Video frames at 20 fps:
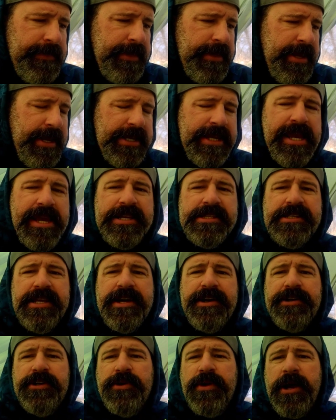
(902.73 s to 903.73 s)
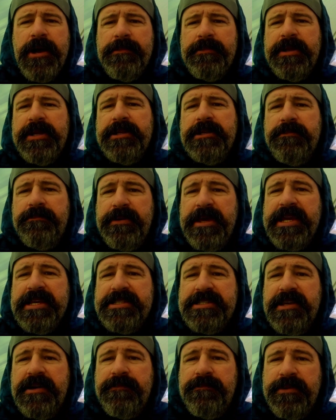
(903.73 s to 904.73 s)
I can't tell you how many
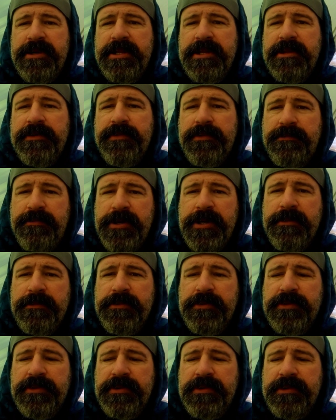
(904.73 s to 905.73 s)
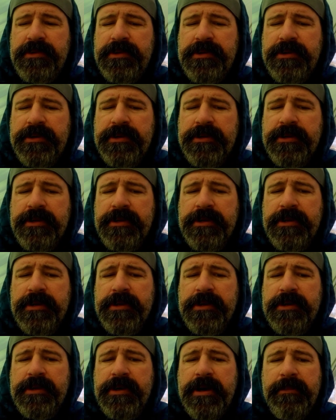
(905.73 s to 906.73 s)
debates I've been in with people
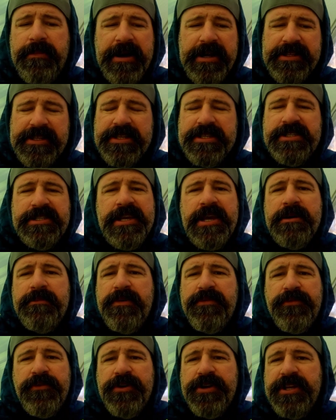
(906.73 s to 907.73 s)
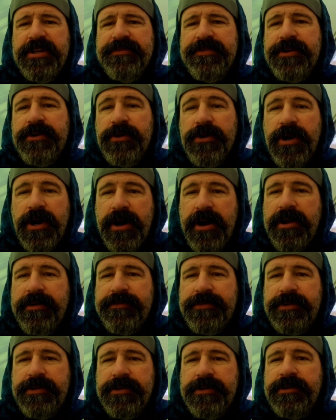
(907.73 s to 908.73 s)
about this tent before it even
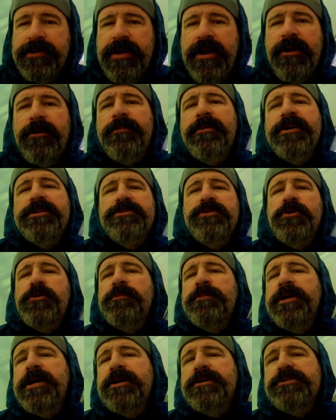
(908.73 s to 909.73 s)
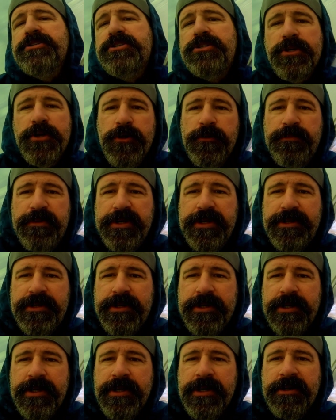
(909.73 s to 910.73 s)
arrived. Everybody told me I was stupid,
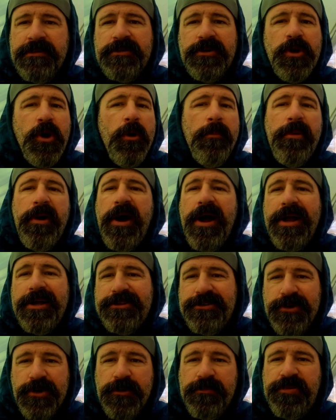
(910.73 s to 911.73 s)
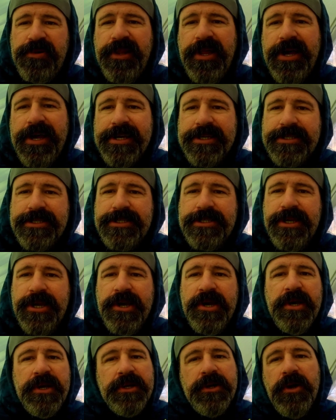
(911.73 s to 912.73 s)
go buy a duplex,
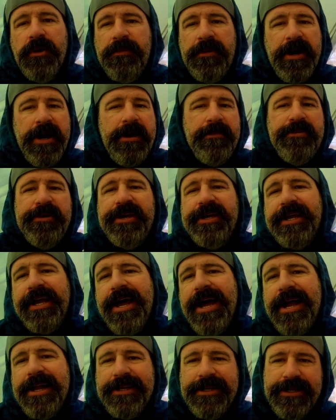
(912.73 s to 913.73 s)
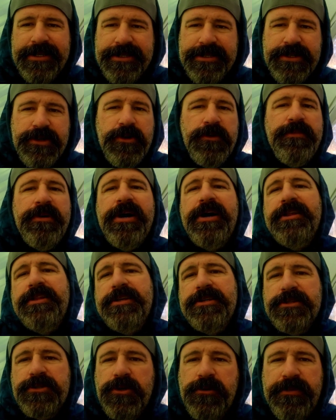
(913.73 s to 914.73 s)
go buy a big Agnes, go buy
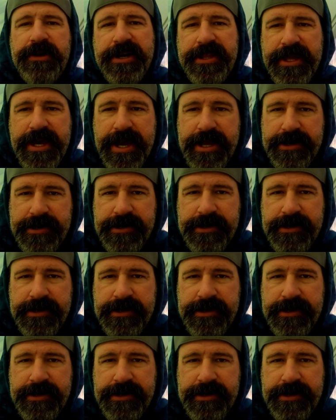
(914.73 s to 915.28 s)
this, go buy that.